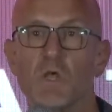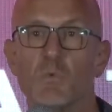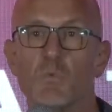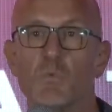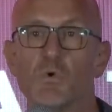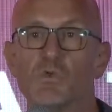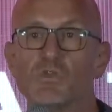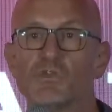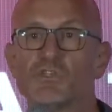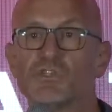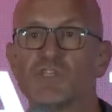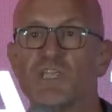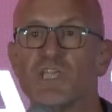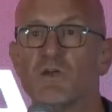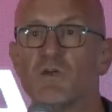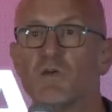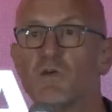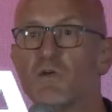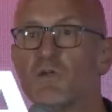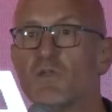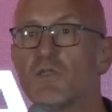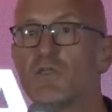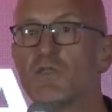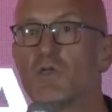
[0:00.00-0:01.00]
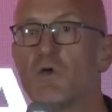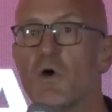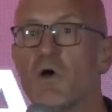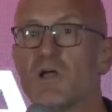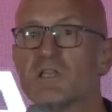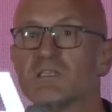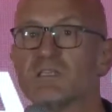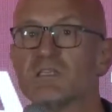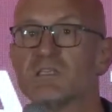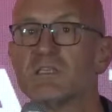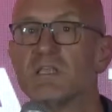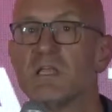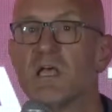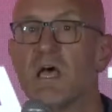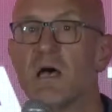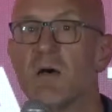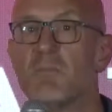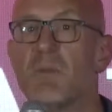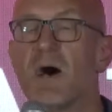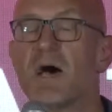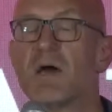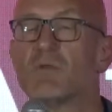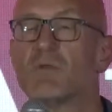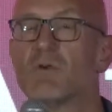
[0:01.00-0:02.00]
will share her thoughts
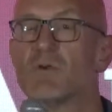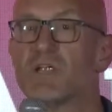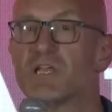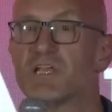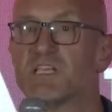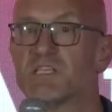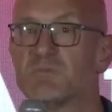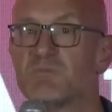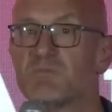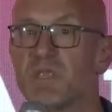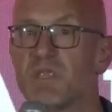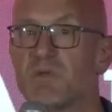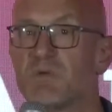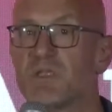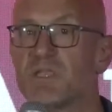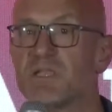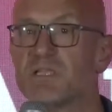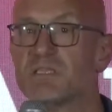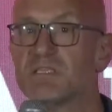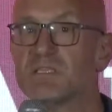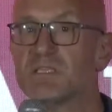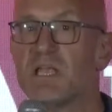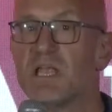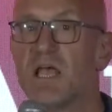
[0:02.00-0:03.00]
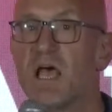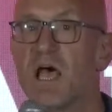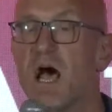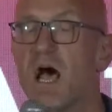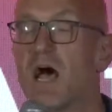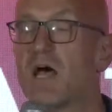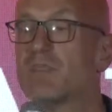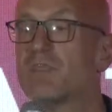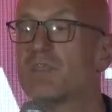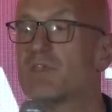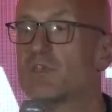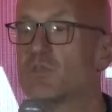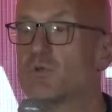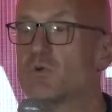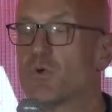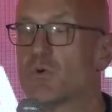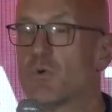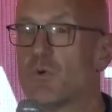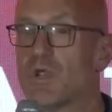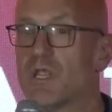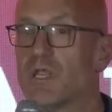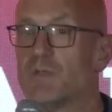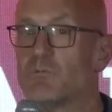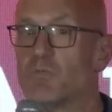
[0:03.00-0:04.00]
about her experience on the
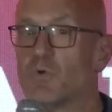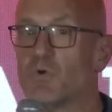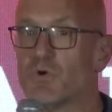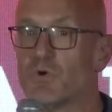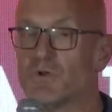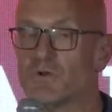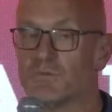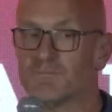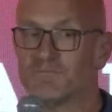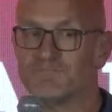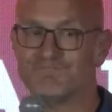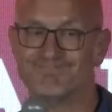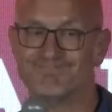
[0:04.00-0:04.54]
Ukraine border.